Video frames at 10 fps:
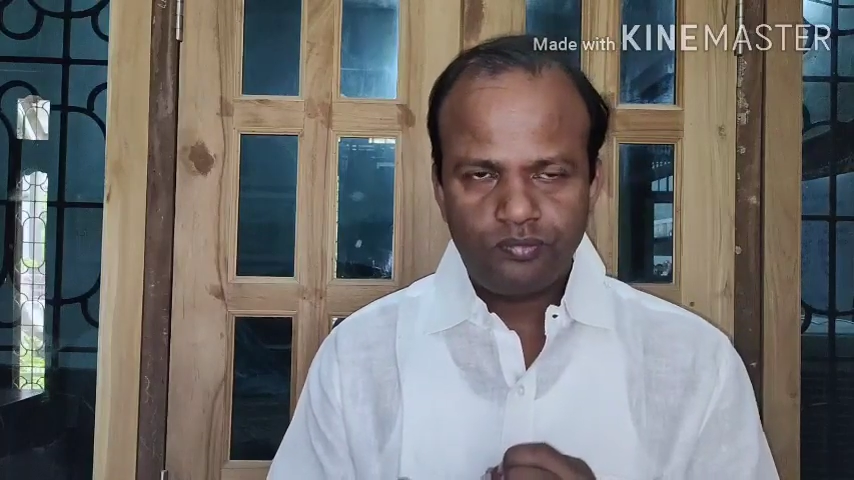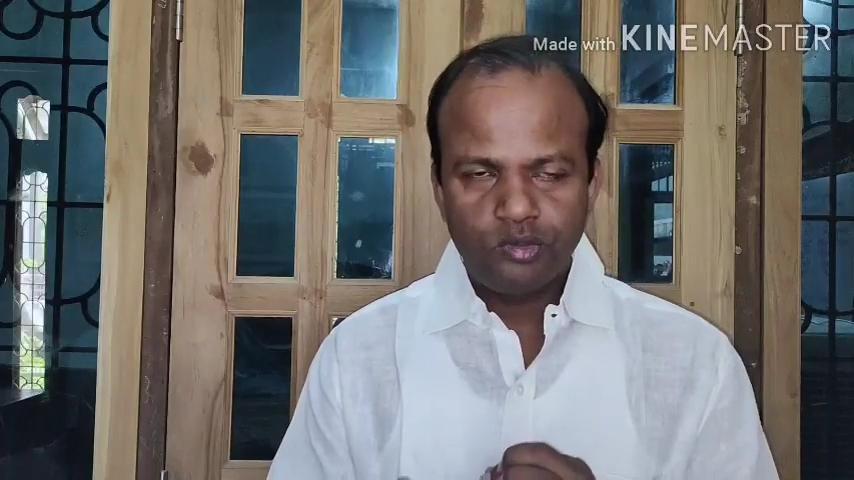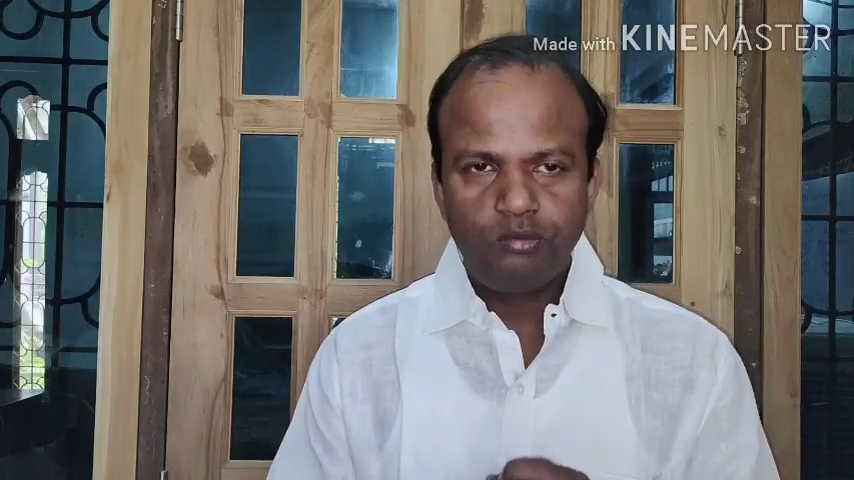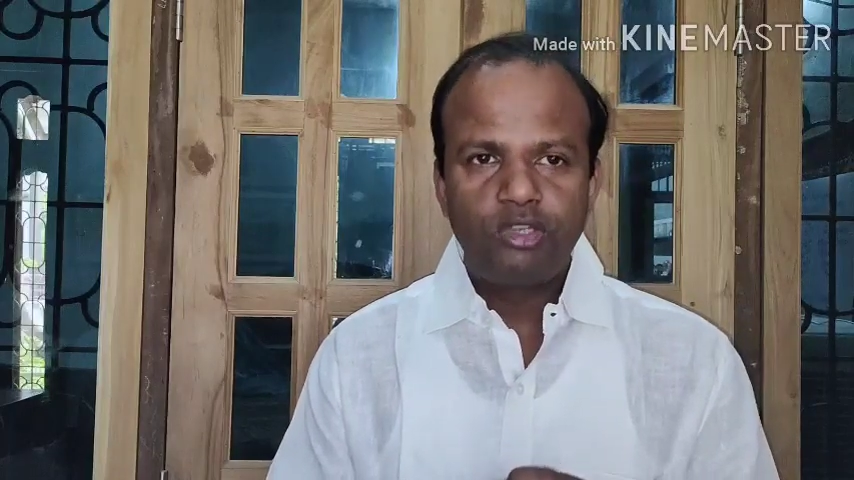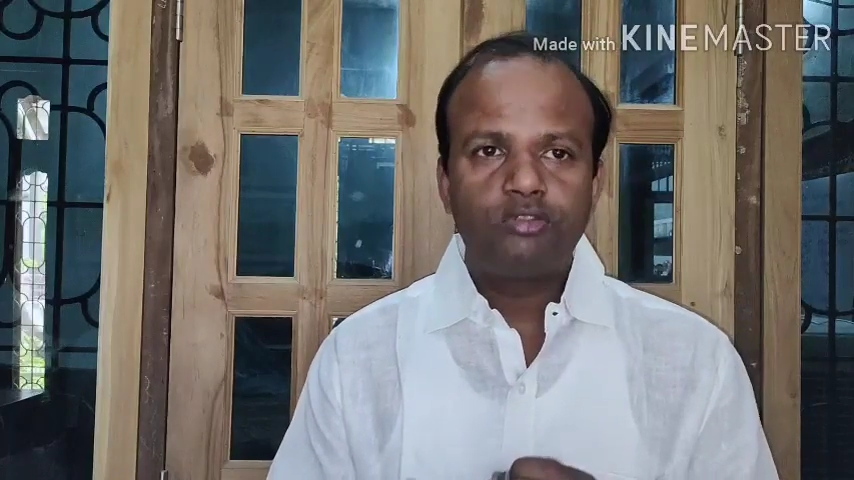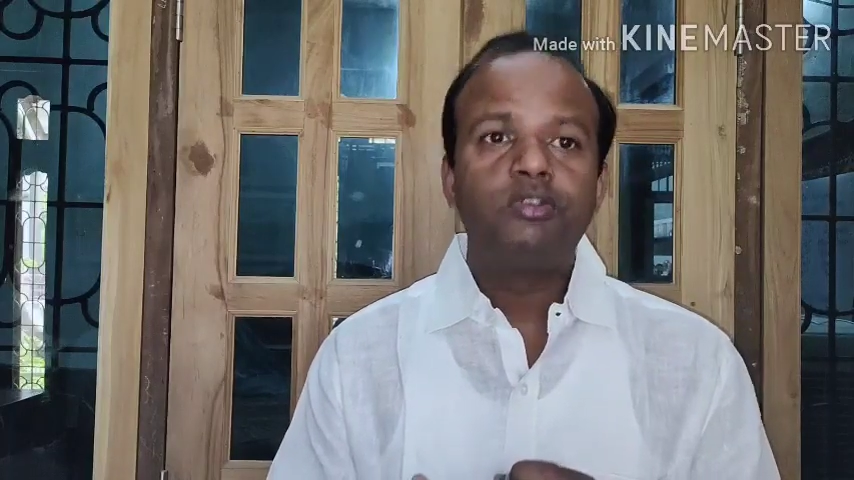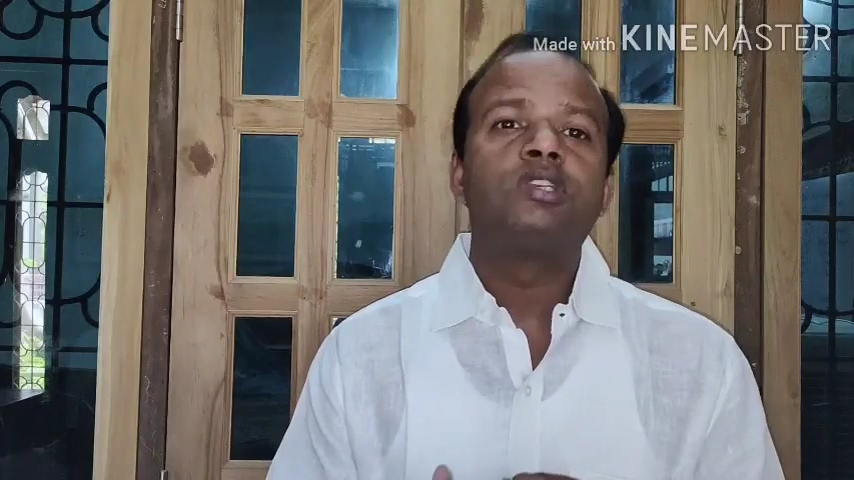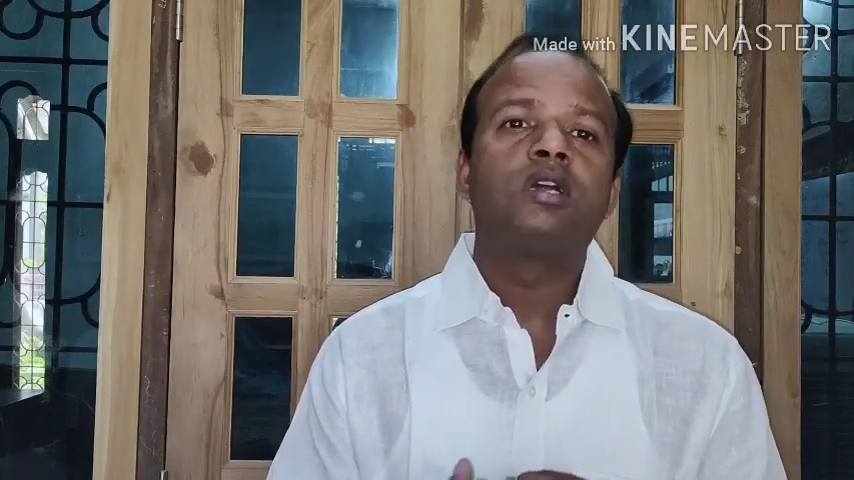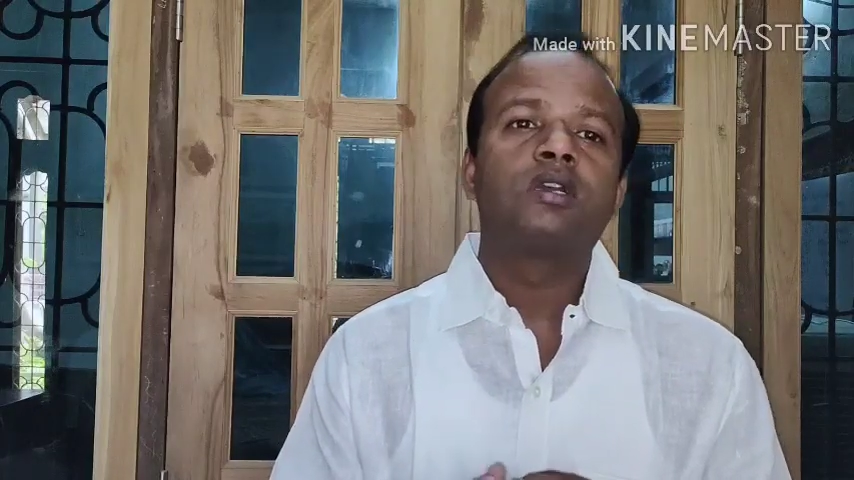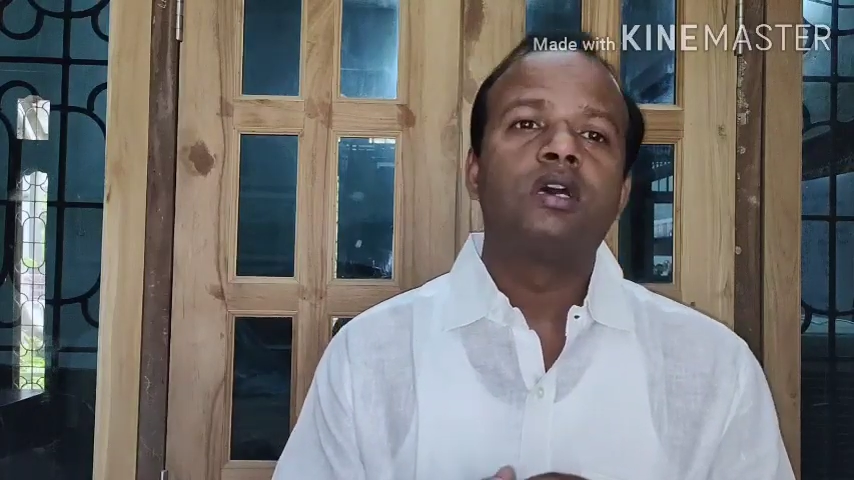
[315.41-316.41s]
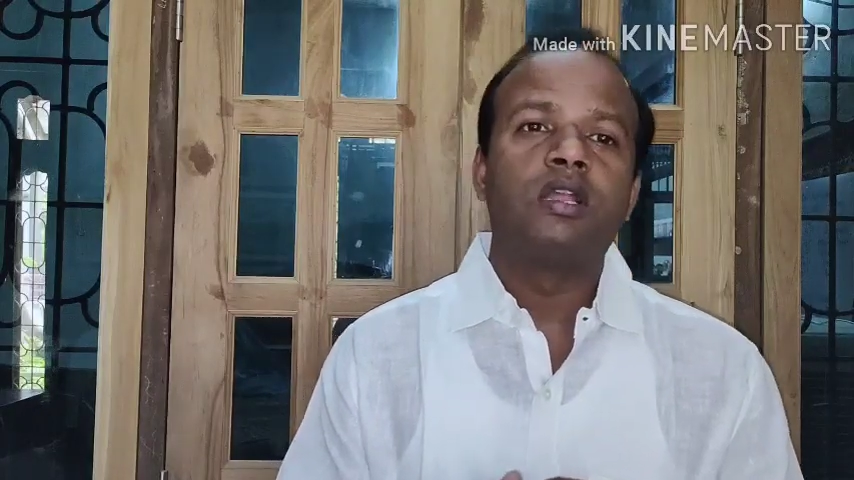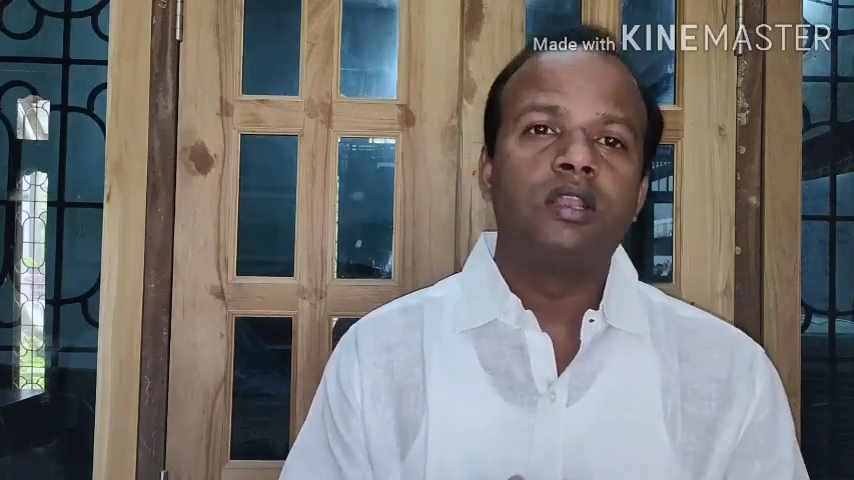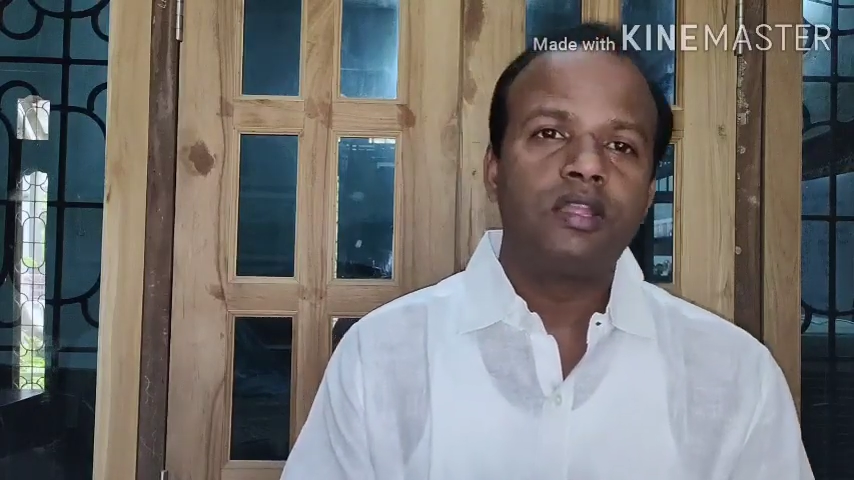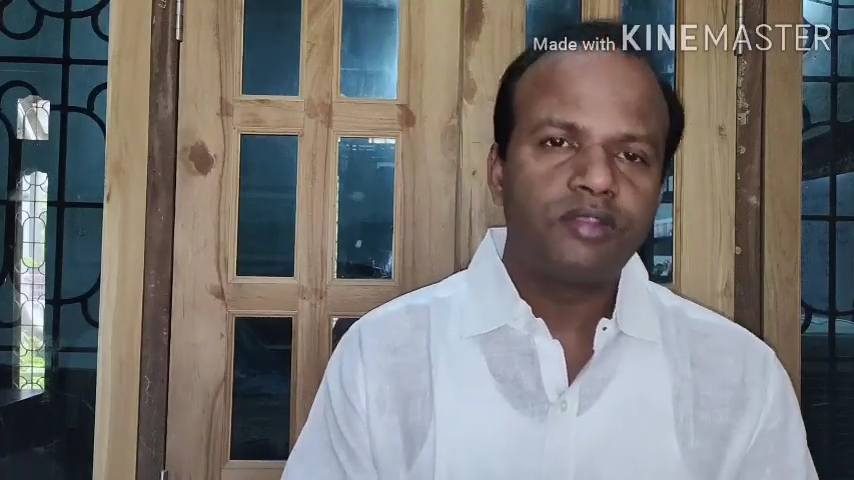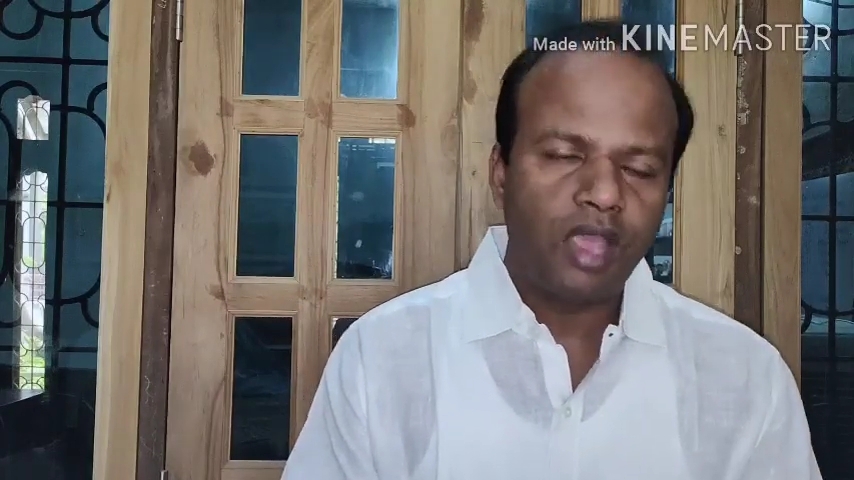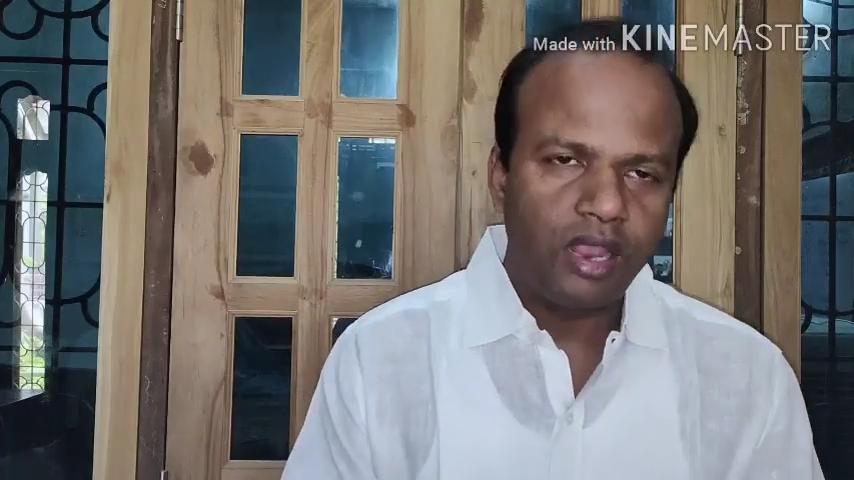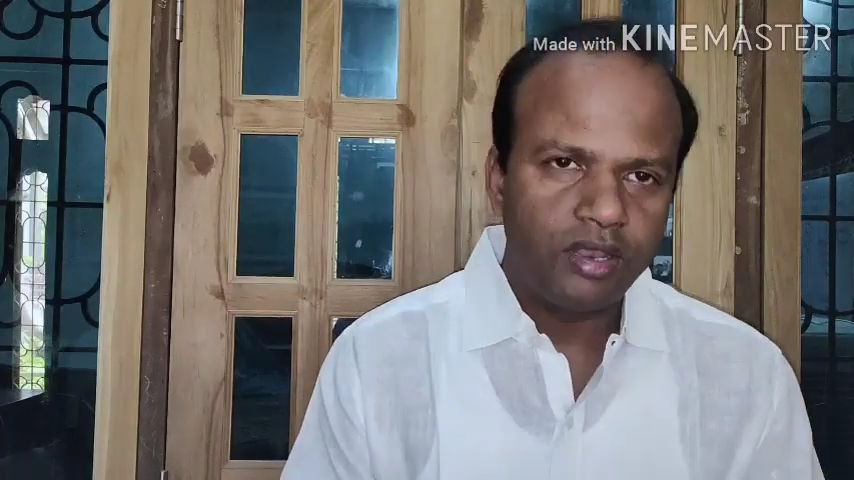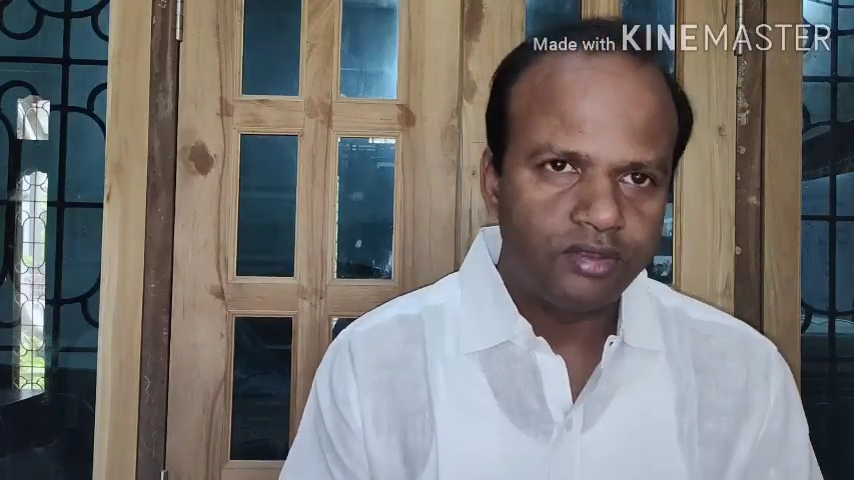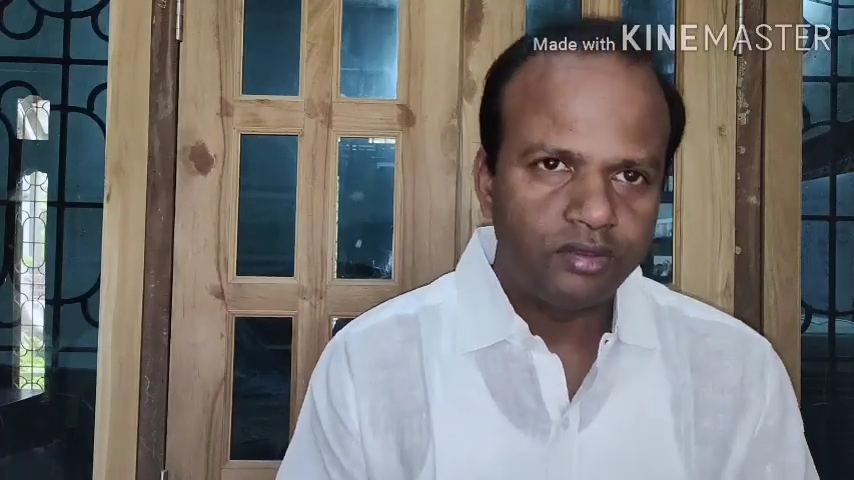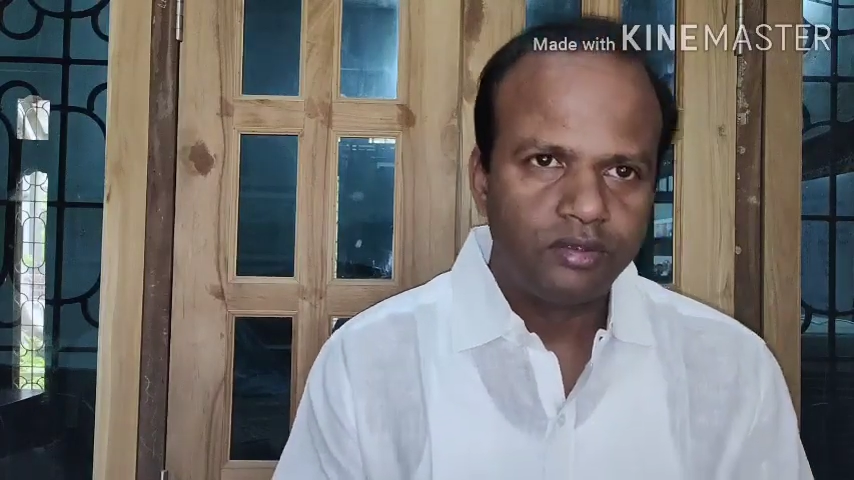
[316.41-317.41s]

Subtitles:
which are colorless ions,